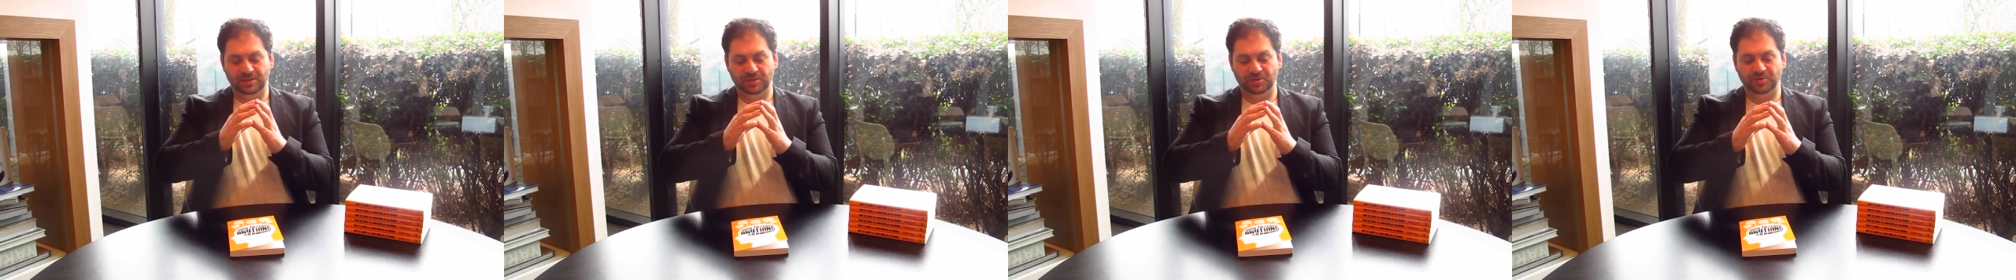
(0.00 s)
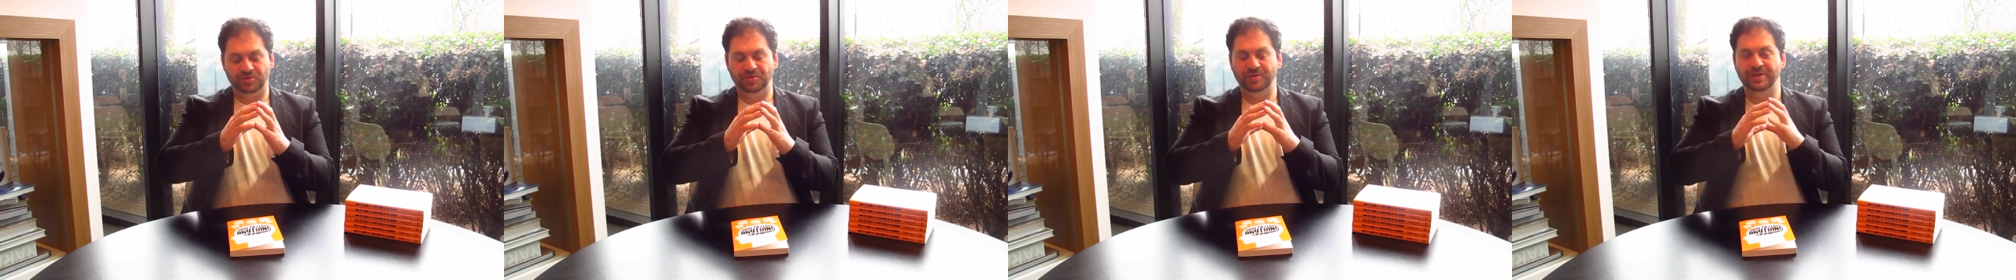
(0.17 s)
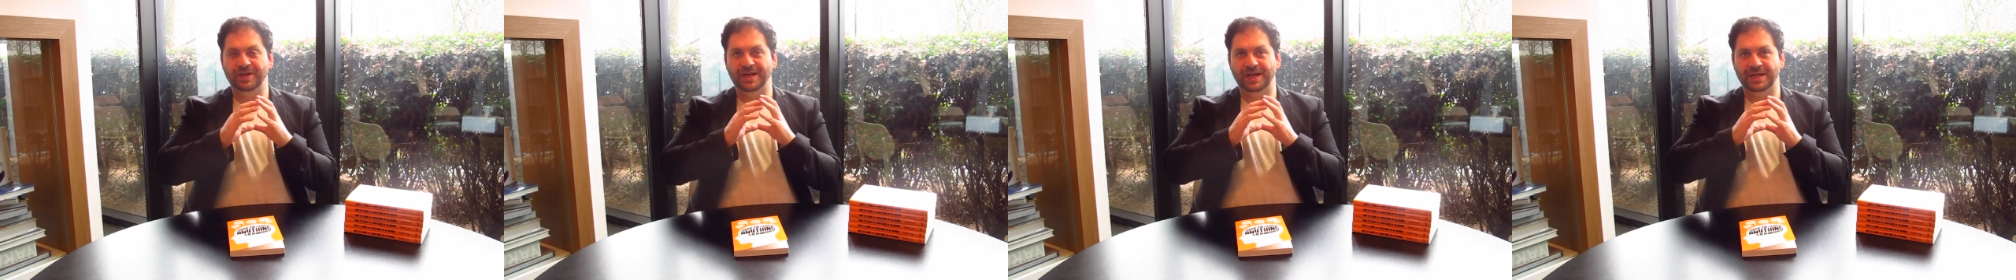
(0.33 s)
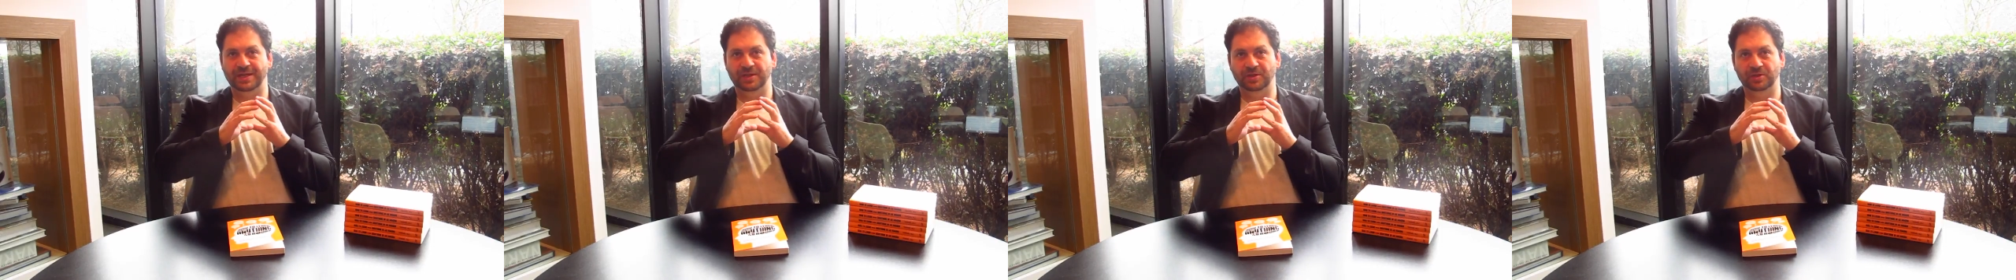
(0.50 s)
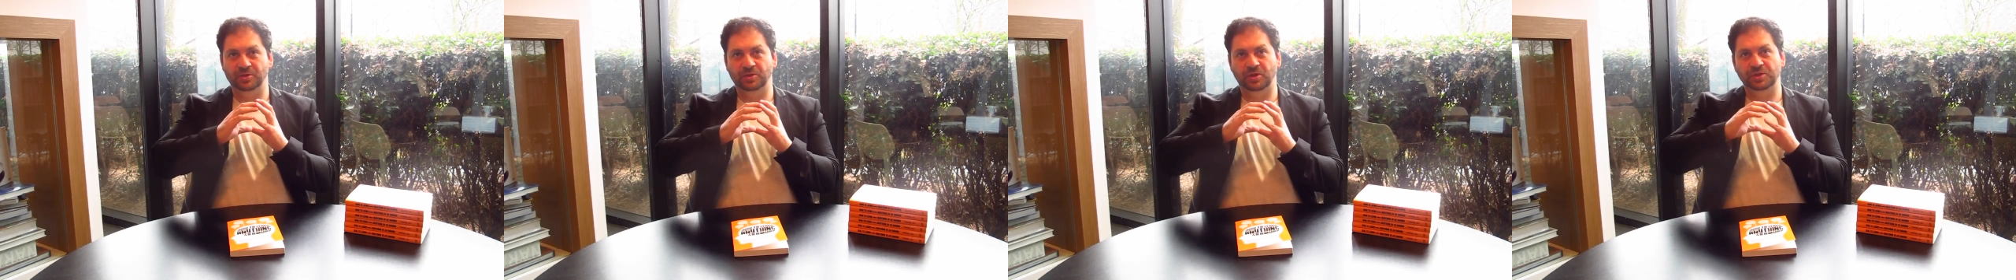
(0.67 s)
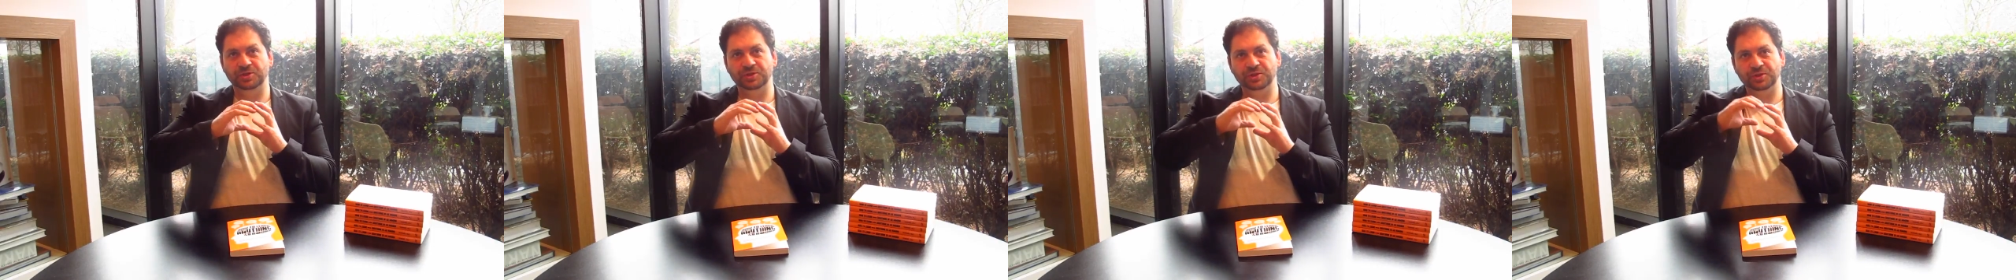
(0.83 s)
create
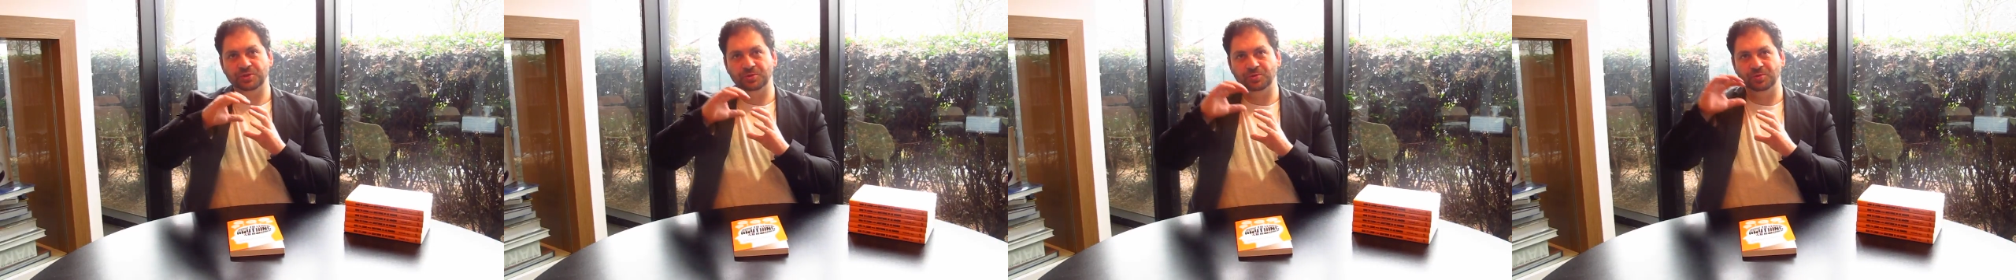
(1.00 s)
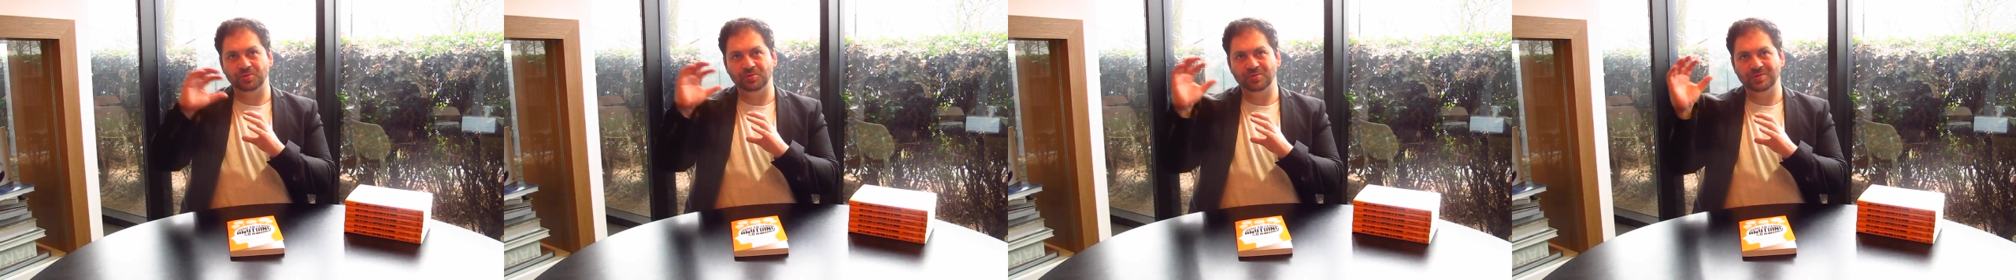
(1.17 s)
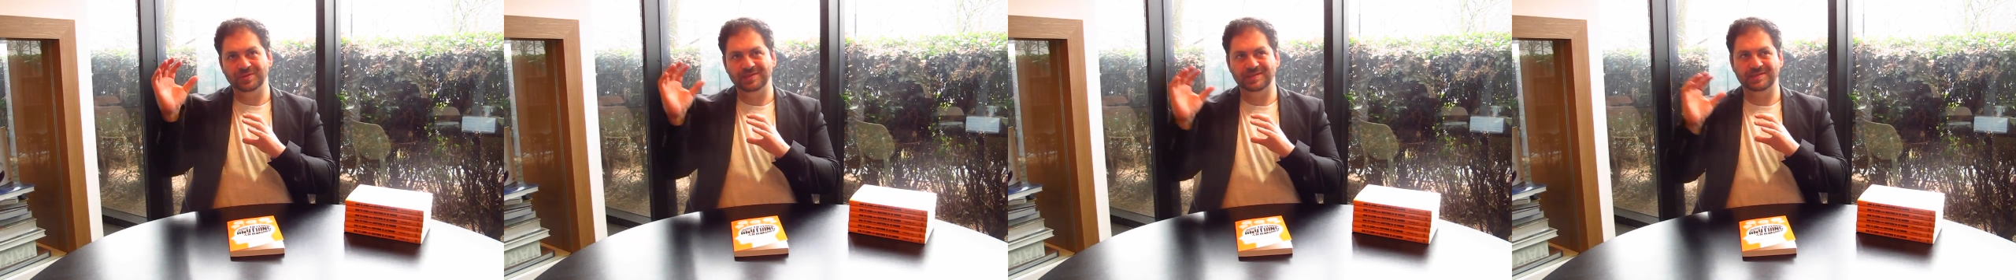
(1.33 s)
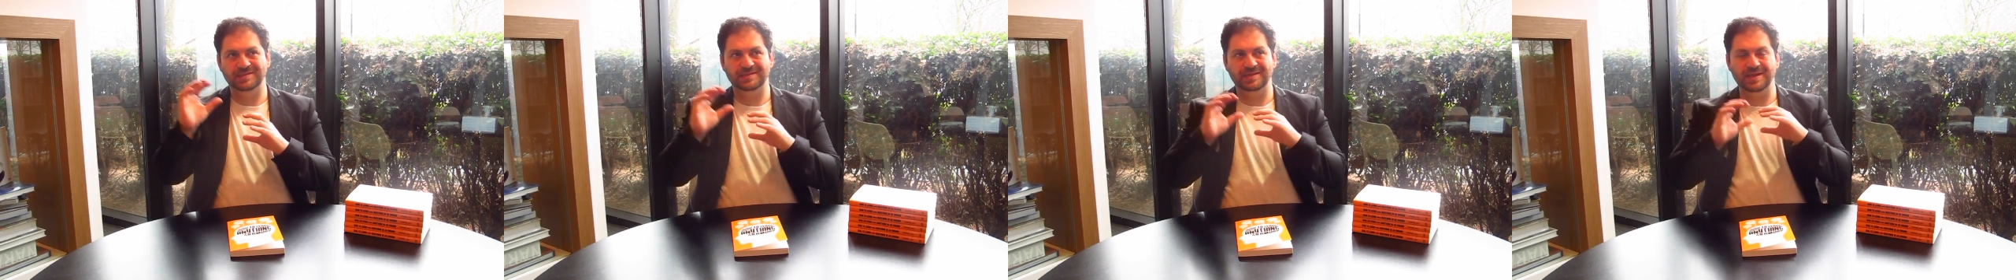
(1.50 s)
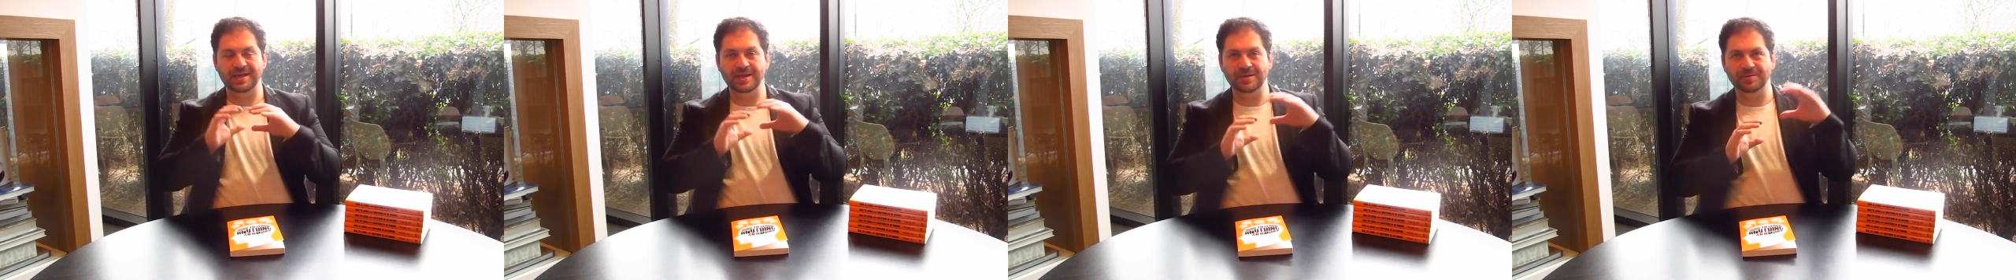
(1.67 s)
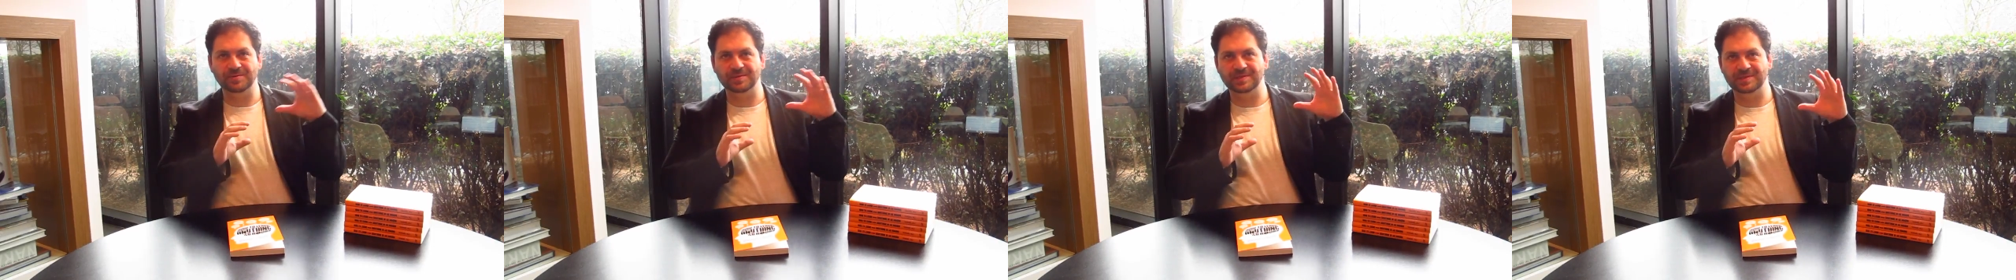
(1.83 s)
logical
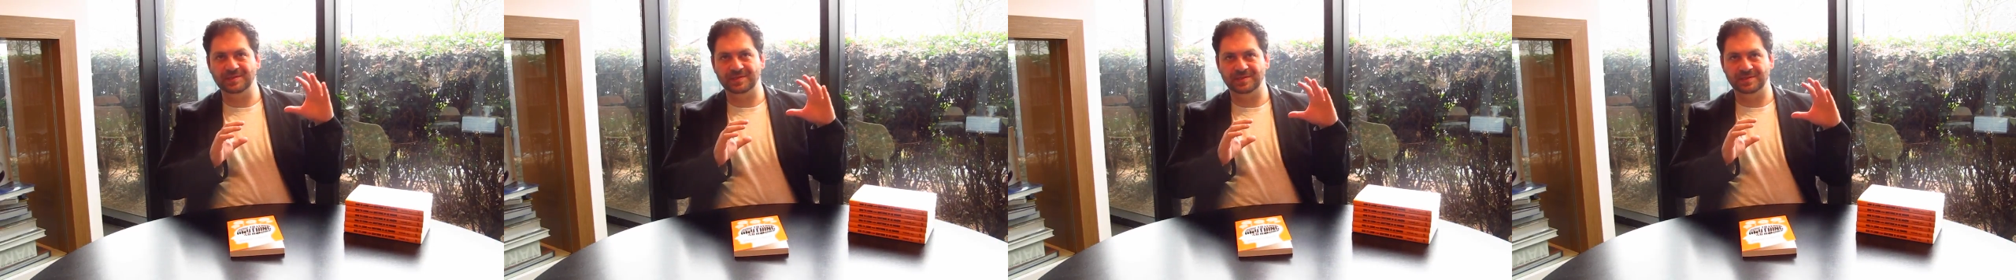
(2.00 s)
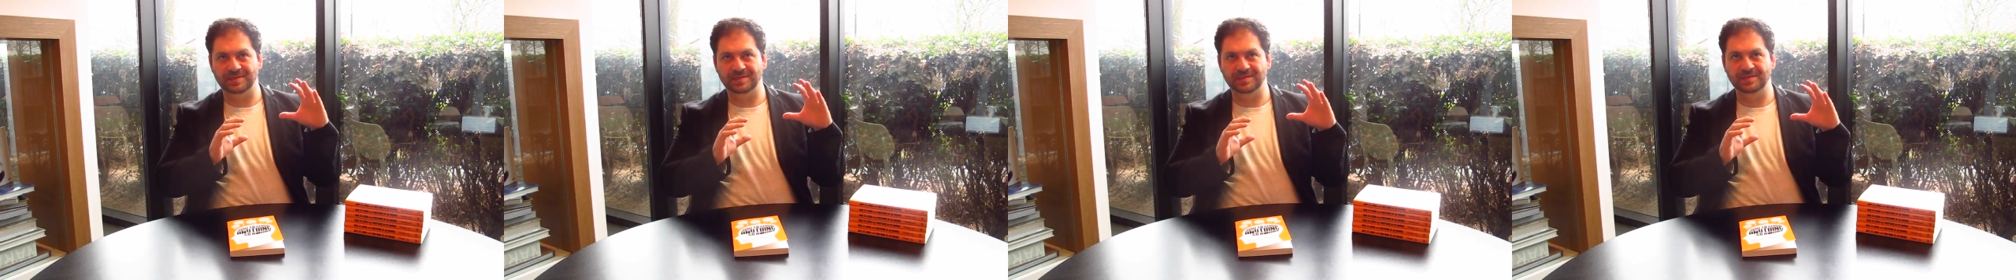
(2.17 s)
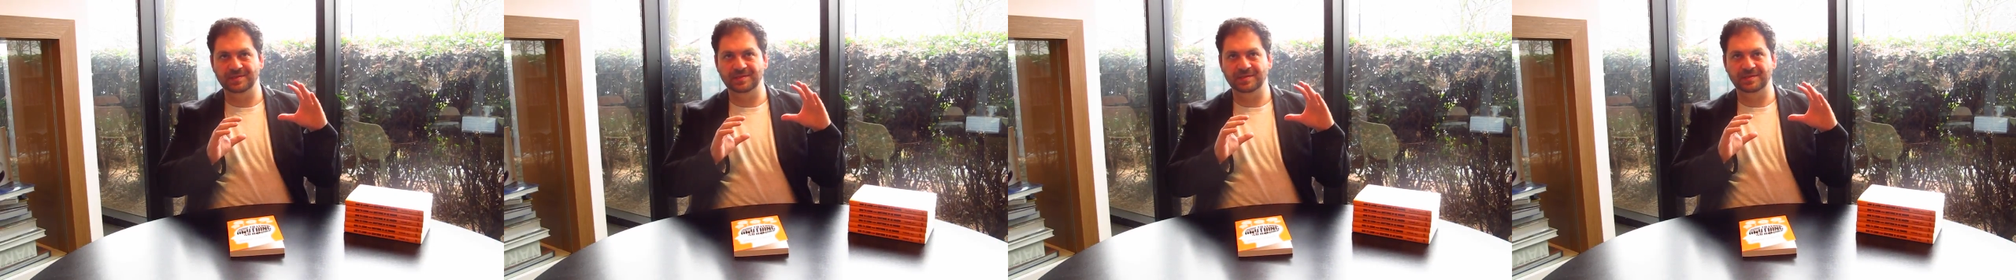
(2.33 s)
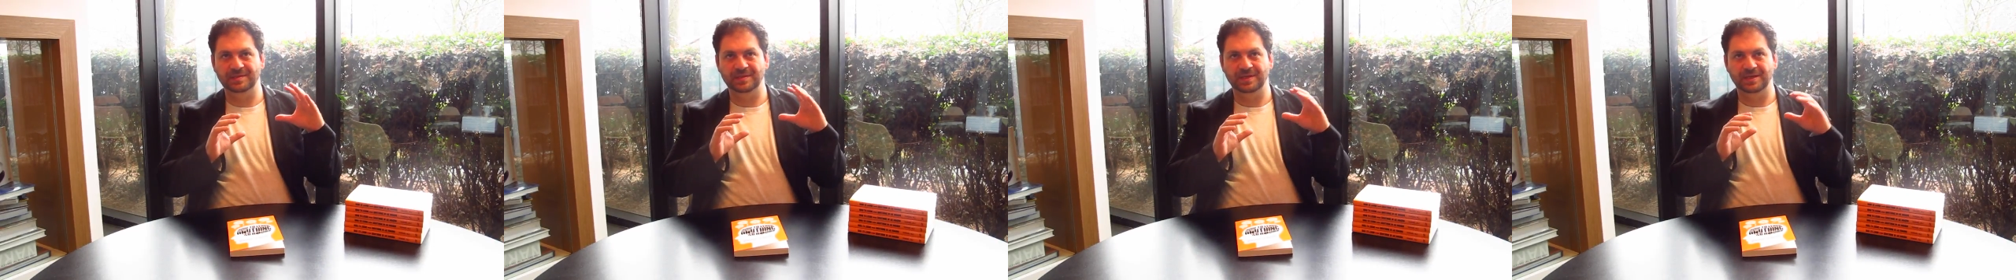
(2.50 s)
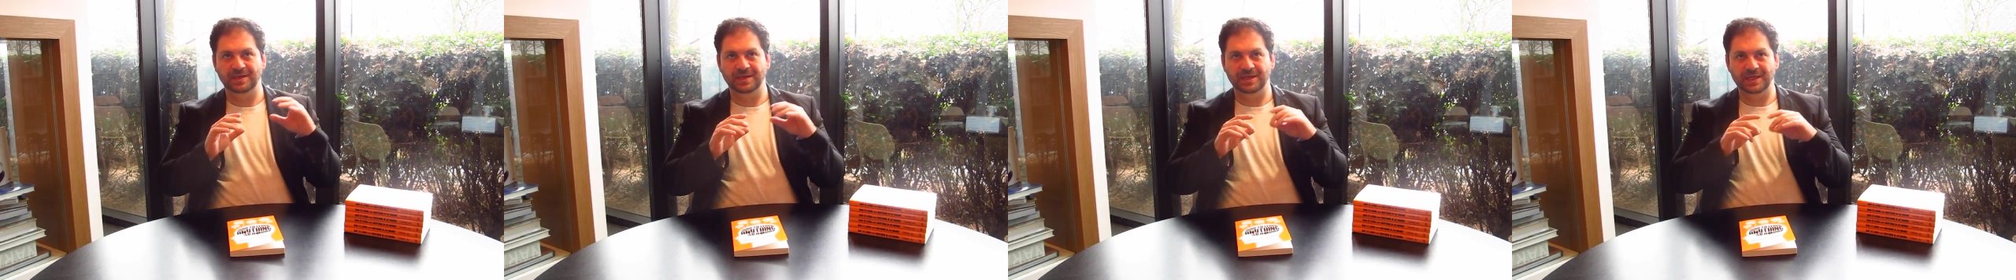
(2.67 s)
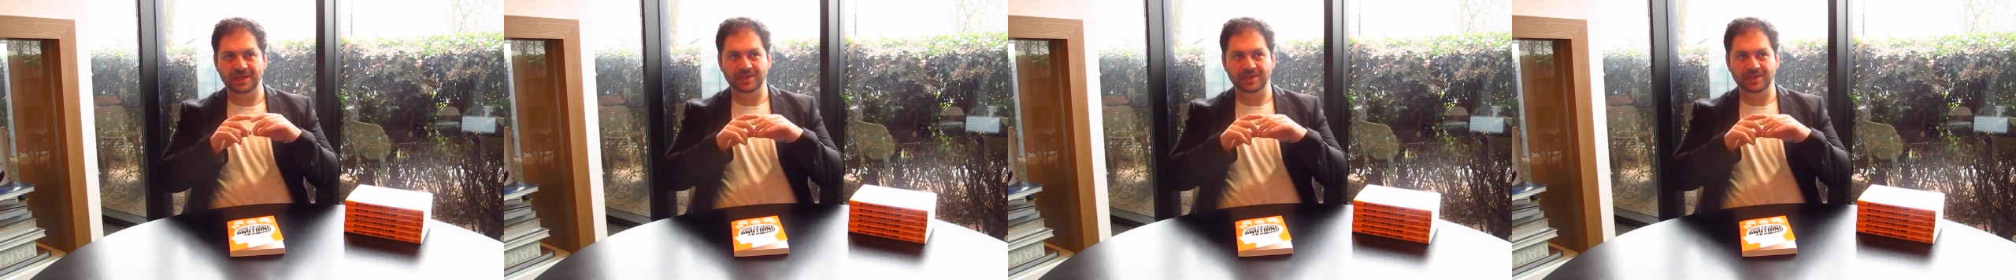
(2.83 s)
sequences